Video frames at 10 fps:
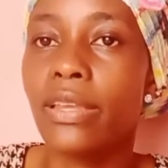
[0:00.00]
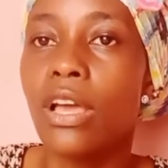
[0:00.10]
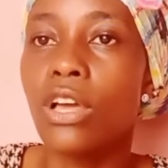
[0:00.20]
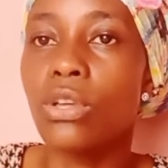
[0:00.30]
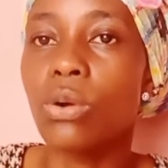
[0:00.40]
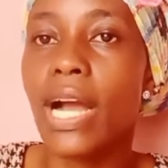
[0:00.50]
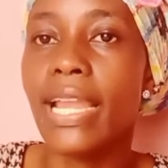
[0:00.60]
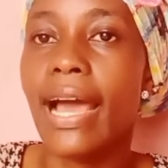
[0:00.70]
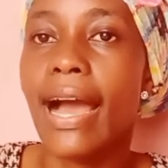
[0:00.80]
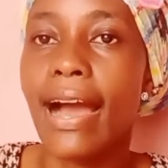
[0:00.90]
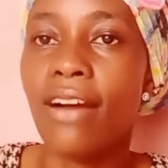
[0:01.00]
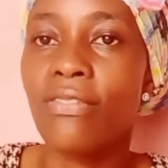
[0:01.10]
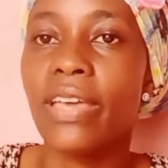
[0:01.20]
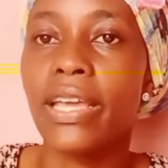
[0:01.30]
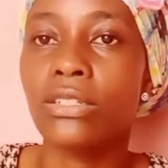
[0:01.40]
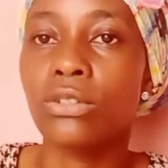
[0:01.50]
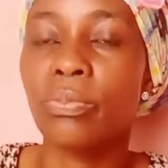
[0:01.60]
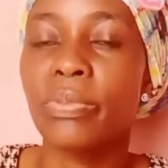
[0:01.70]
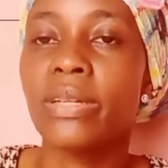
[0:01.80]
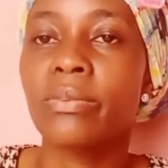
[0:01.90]
you can have ectopic
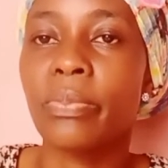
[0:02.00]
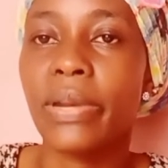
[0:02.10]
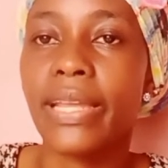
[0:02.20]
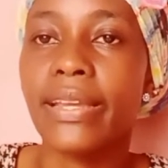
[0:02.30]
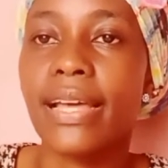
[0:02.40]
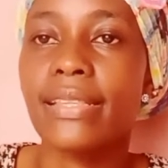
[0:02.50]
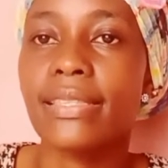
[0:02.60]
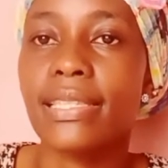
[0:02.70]
pregnancy.